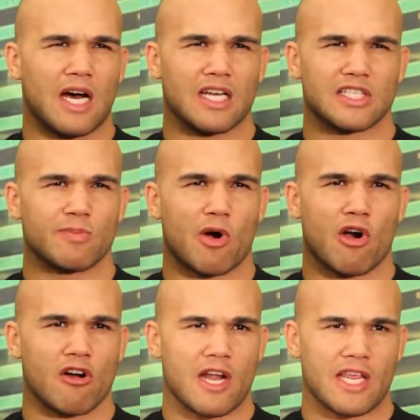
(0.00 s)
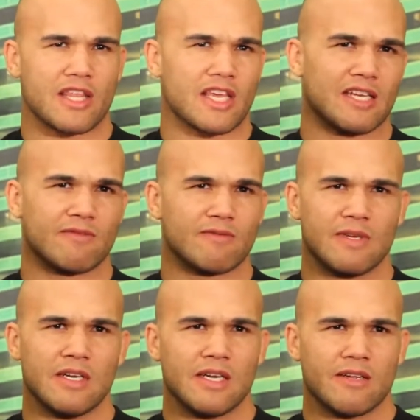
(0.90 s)
spar or anything
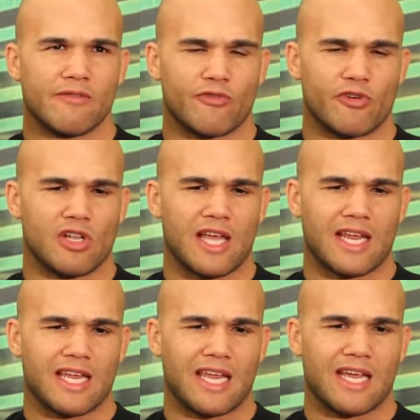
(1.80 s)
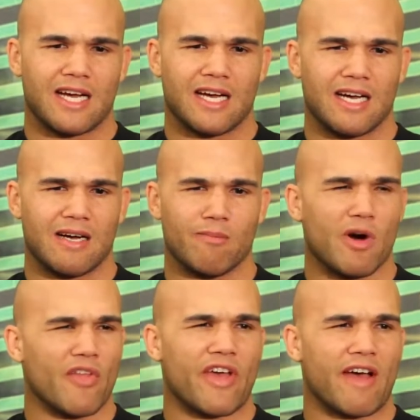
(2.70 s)
for like a
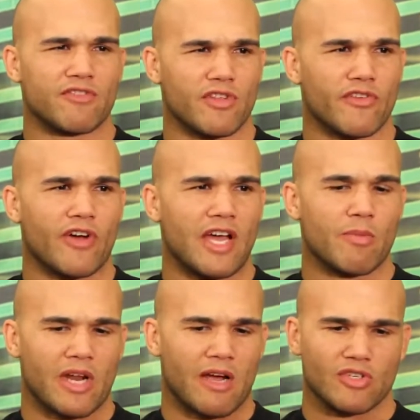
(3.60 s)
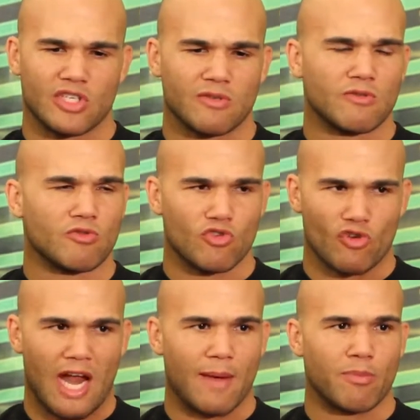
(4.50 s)
month after the fight, but I was
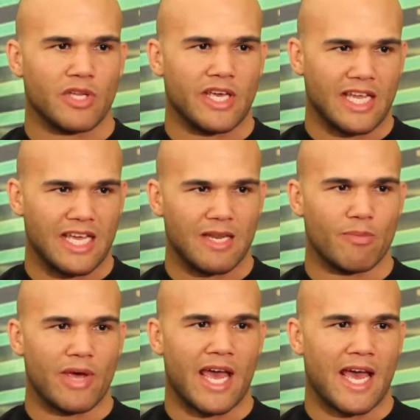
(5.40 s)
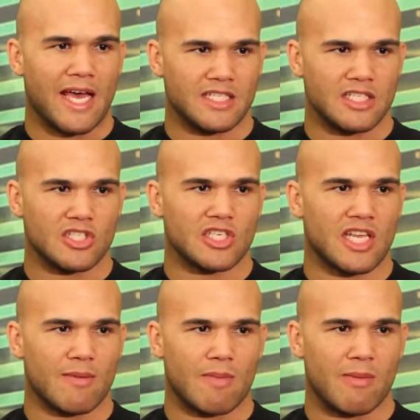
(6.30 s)
grappling, hitting pads, and just
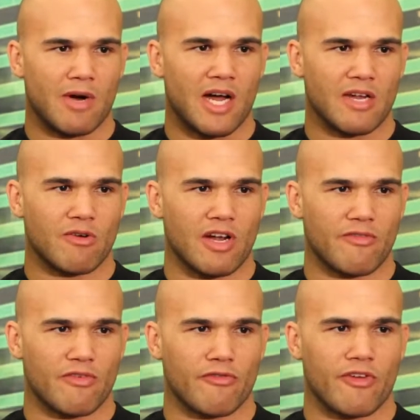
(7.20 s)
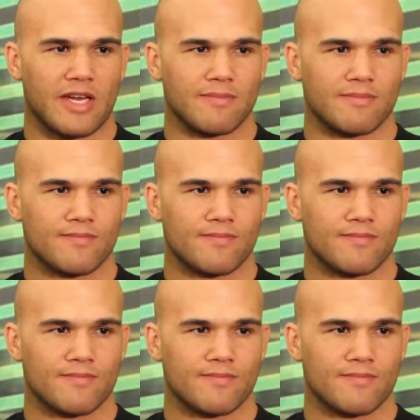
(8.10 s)
getting my body ready for a fight.